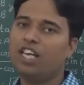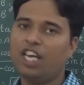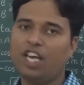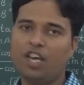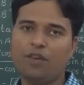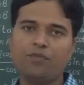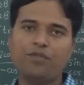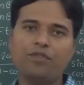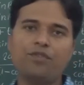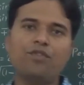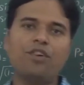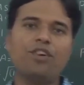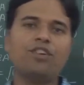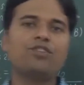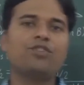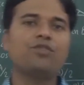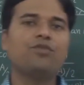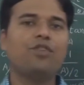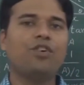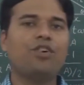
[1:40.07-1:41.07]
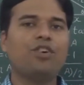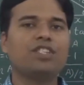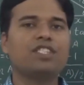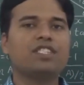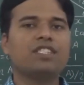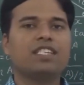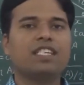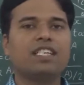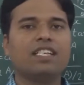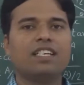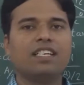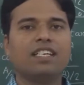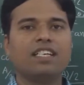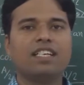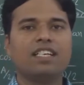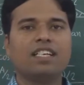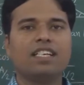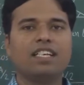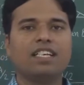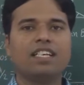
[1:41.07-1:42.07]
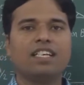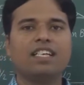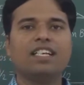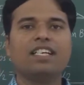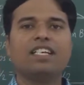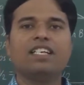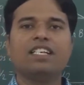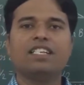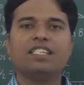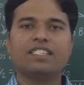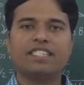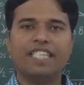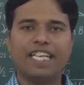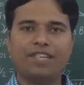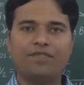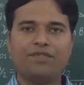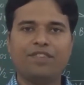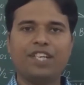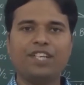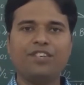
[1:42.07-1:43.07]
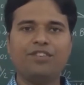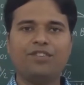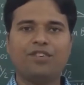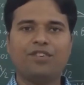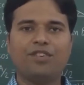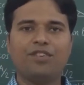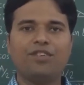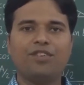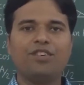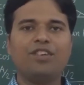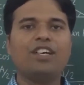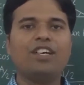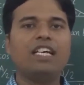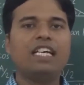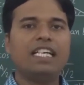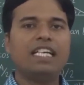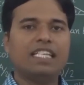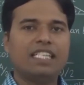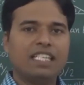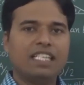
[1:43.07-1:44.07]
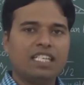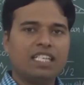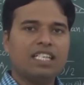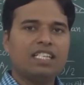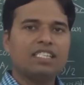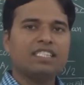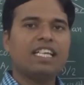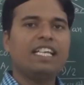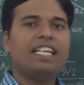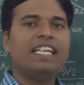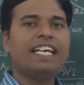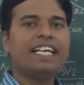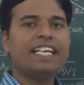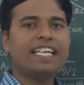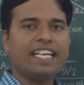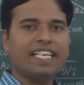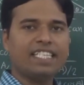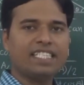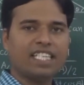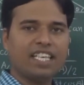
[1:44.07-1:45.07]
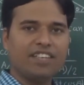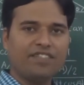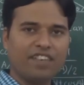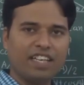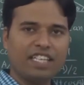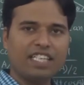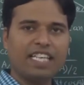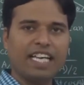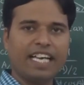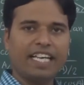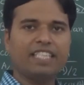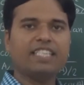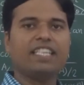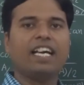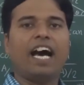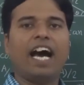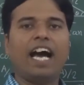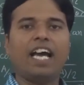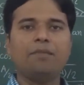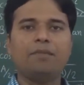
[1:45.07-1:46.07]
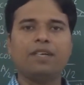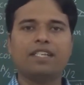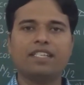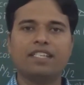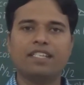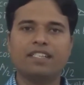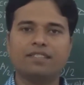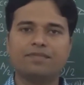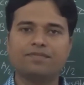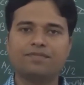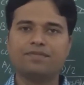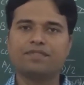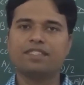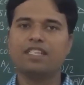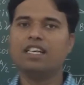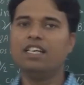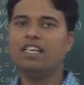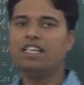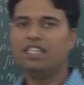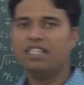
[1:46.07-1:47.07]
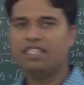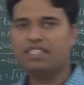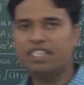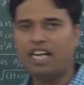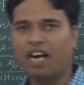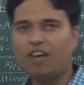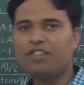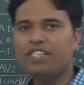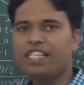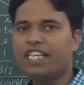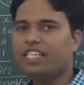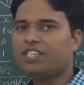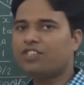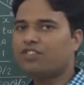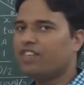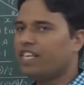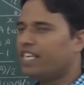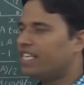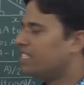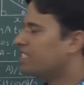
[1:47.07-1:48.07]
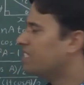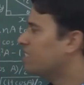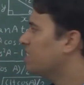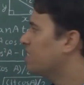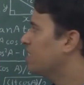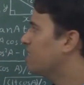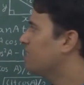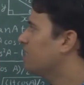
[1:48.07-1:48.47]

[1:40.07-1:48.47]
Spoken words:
If you want to watch that video, the link is given in the I button. Now dear students,